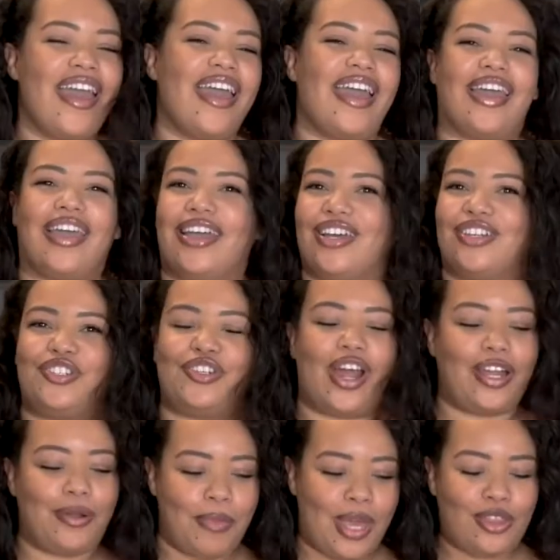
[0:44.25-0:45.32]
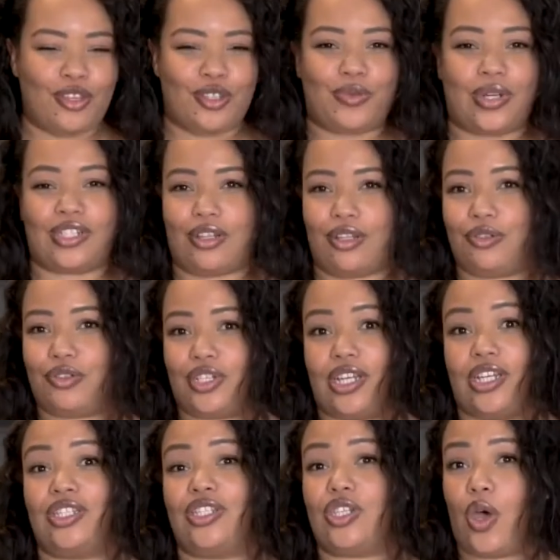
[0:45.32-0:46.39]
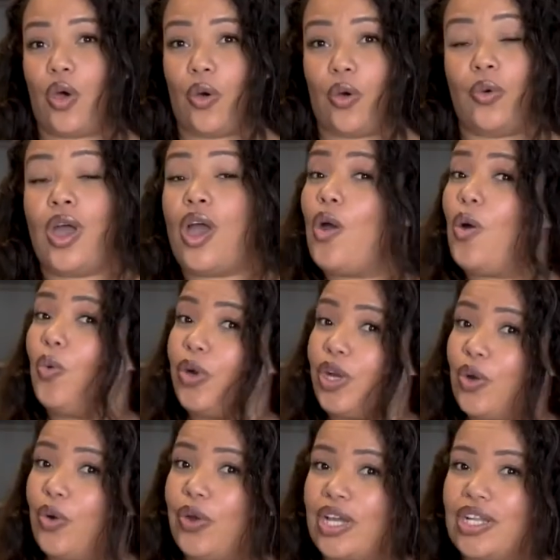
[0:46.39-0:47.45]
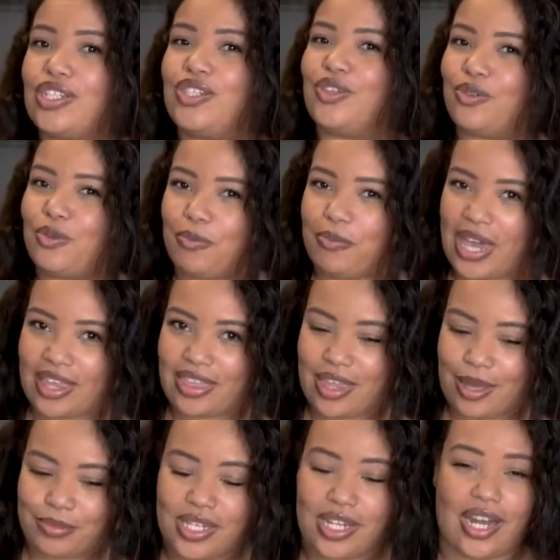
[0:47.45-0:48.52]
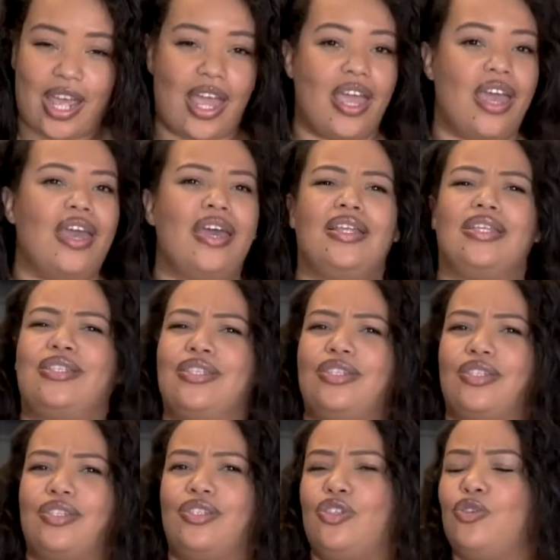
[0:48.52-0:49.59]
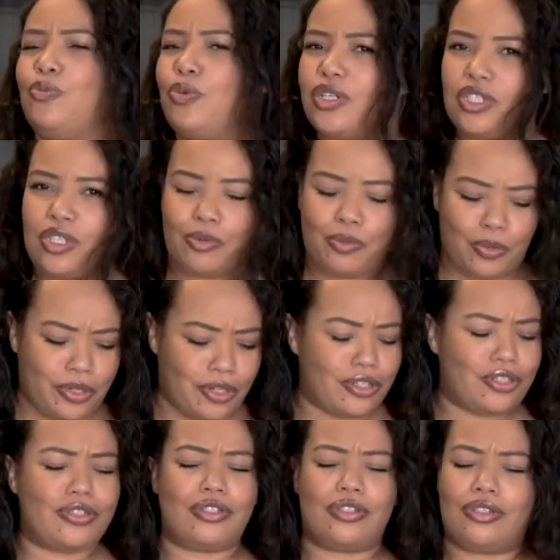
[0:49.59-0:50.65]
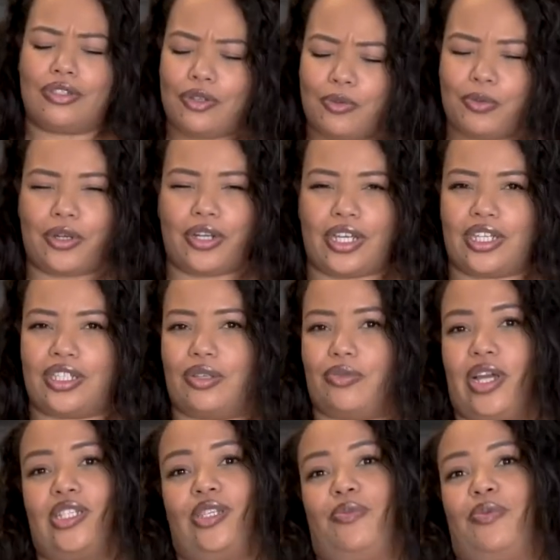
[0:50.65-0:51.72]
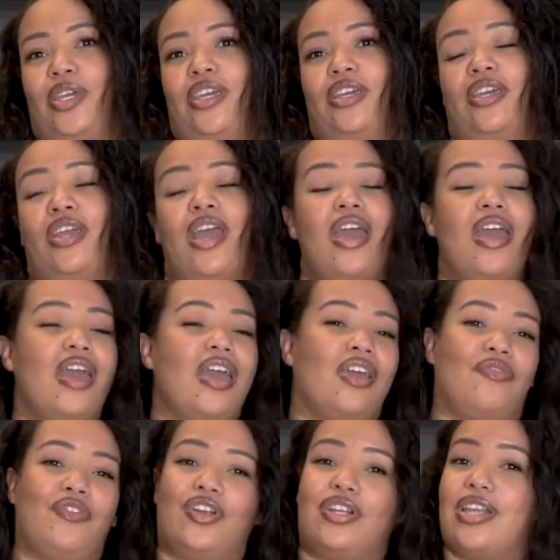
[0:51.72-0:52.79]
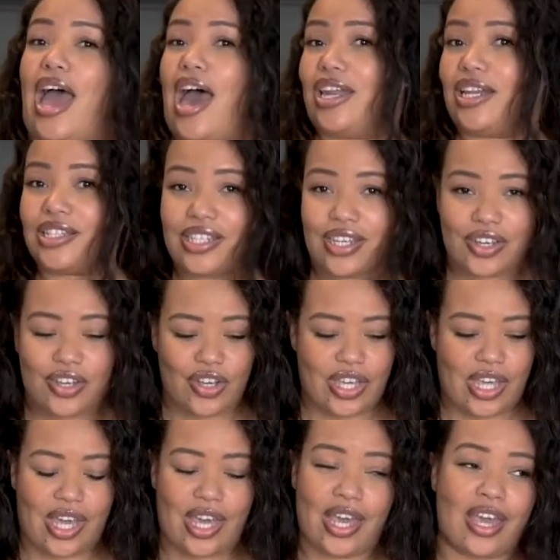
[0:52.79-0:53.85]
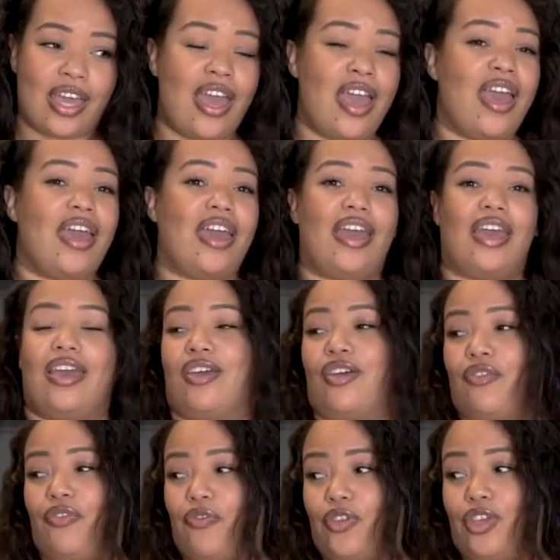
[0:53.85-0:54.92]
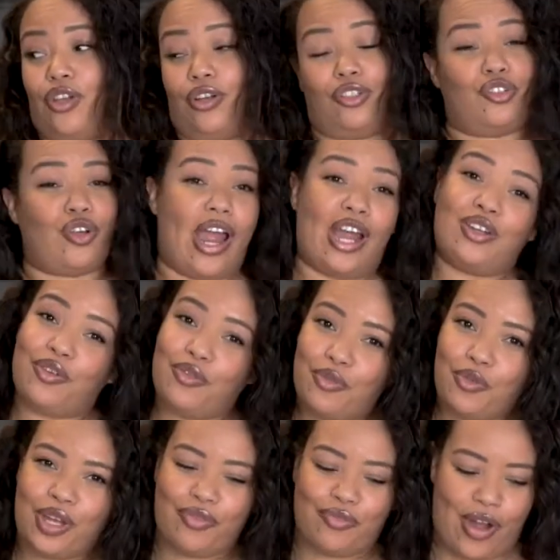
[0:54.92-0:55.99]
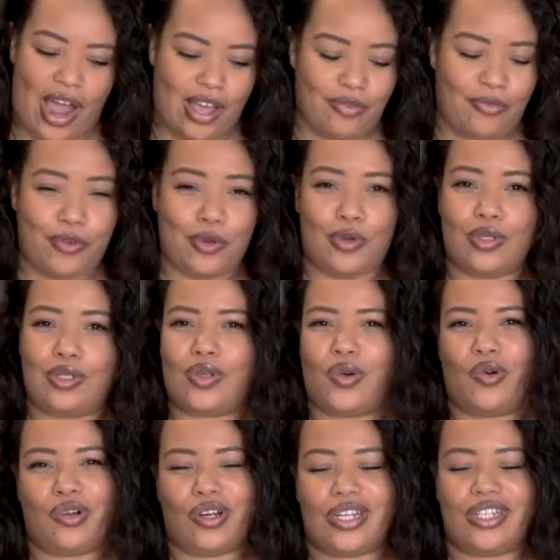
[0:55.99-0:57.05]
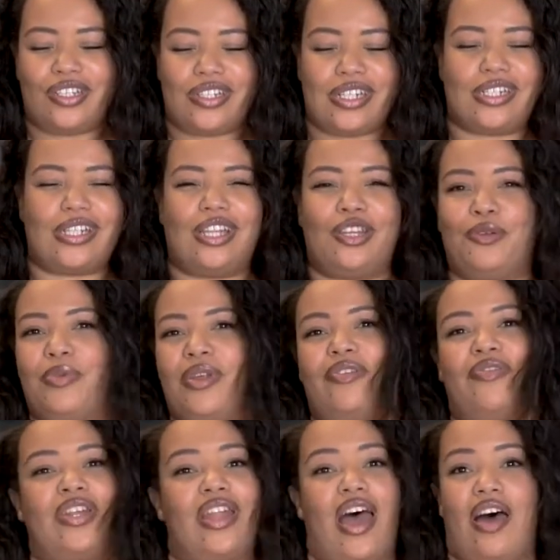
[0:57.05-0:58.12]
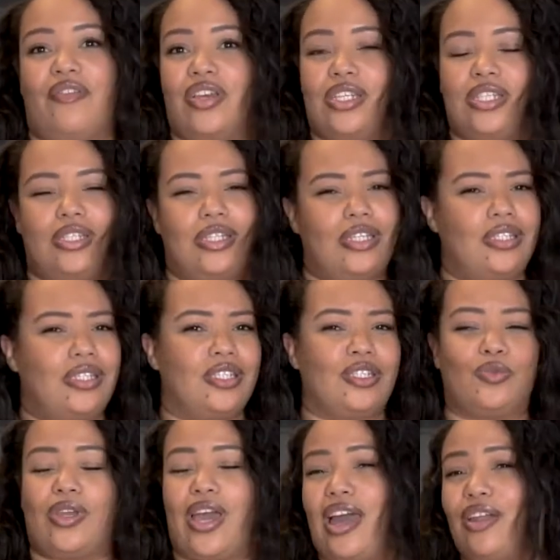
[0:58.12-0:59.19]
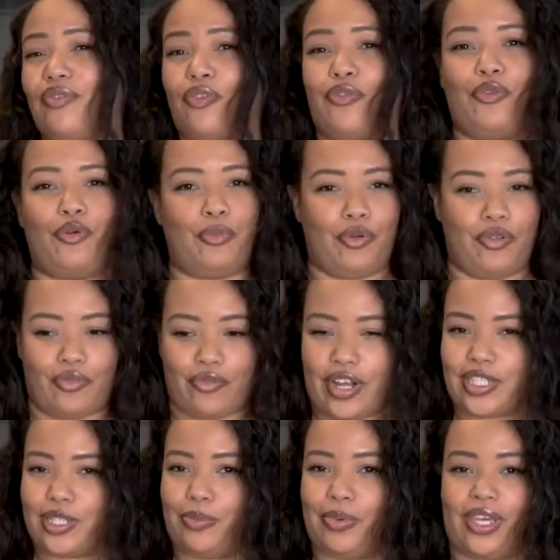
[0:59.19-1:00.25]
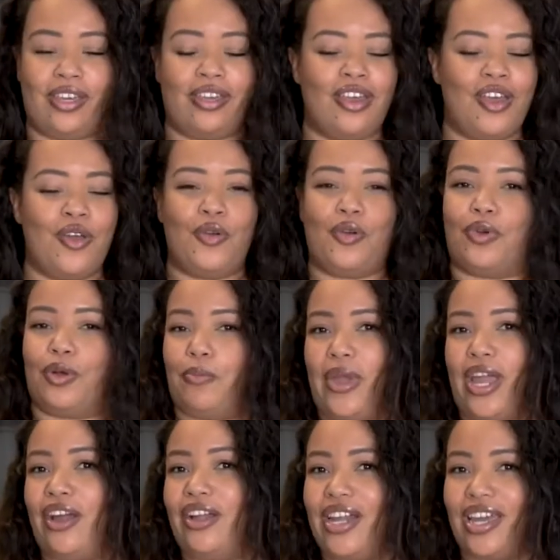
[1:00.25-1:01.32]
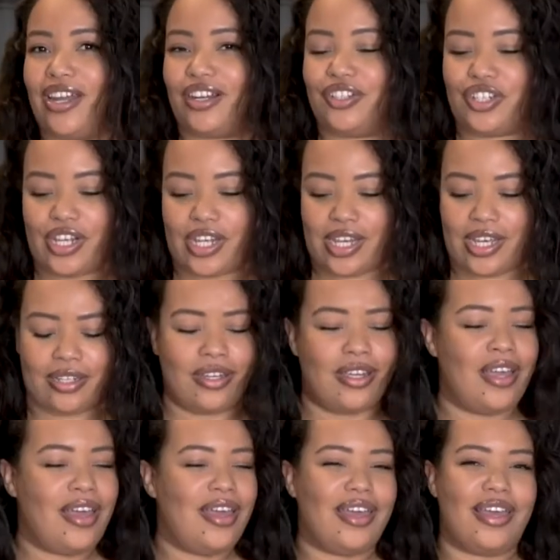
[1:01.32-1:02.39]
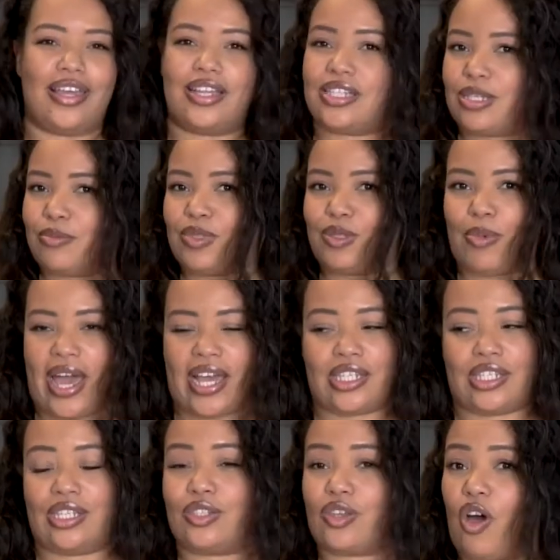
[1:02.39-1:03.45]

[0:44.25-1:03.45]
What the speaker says: and trying to make those resolutions, so we're going to bake them today. This is a super easy recipe. If you're not into cooking, if you're trying to avoid fried foods, or you're just a little bit of a novice, this is kind of a foolproof recipe. We'll marinate our chicken in some spices